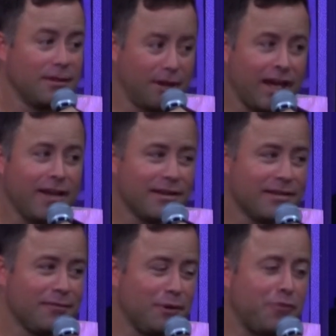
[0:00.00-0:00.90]
Okay?
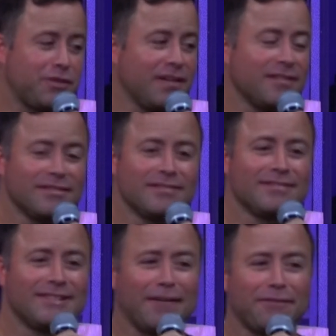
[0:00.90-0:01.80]
Wefsian?
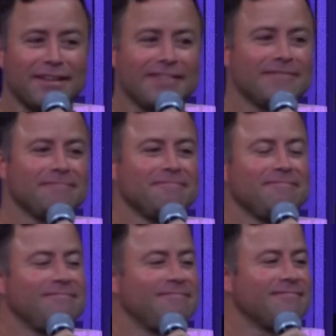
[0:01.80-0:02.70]
Nothing.
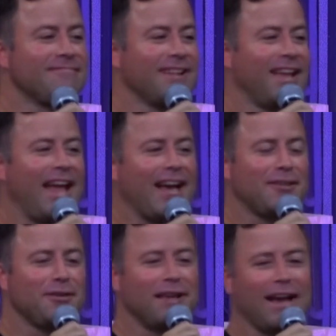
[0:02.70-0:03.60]

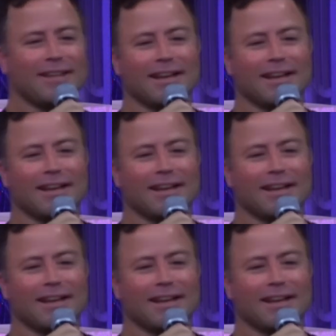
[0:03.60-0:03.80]
Actually, I